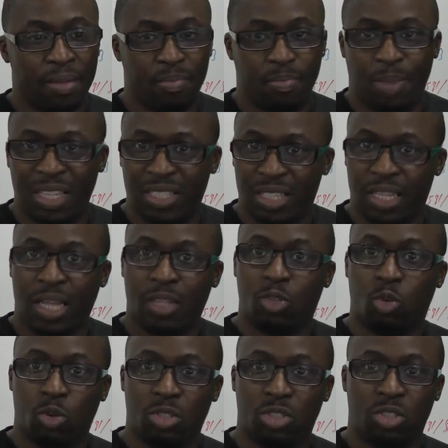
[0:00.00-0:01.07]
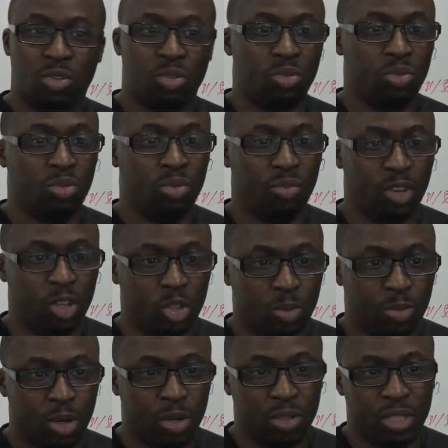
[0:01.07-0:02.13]
and basically that talks to
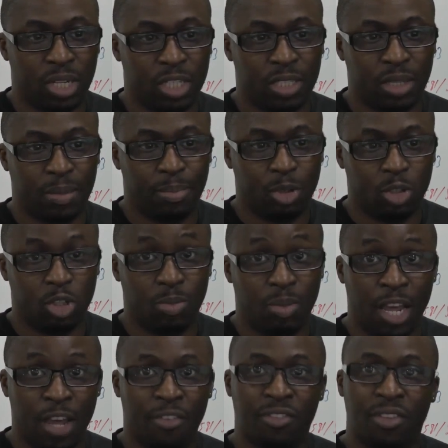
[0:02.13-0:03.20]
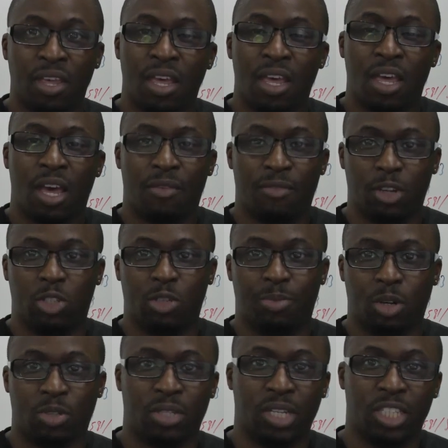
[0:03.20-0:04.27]
VirtualBox. So that's the bottom left, and
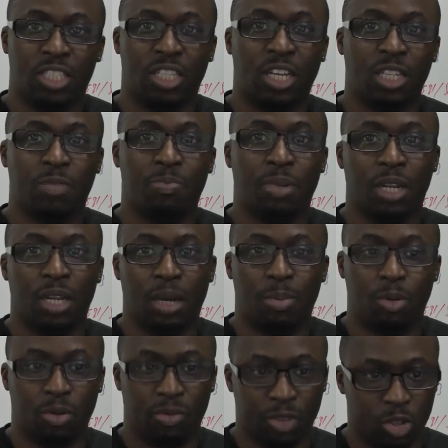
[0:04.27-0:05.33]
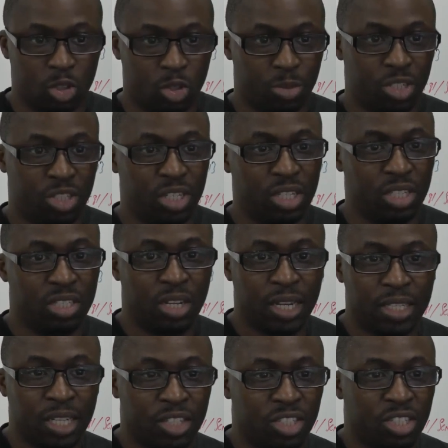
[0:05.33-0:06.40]
VirtualBox will then start spinning up on a virtual
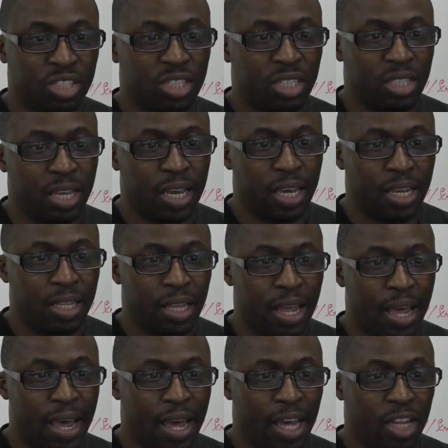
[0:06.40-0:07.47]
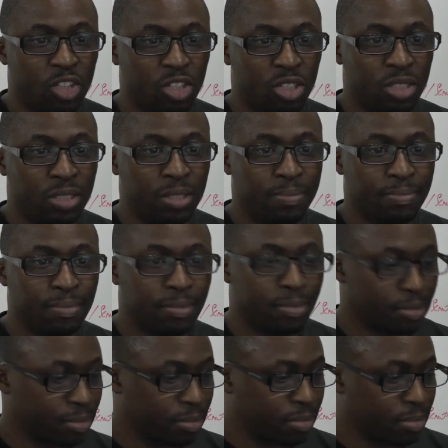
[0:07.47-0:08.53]
machine. So let's actually see that in action.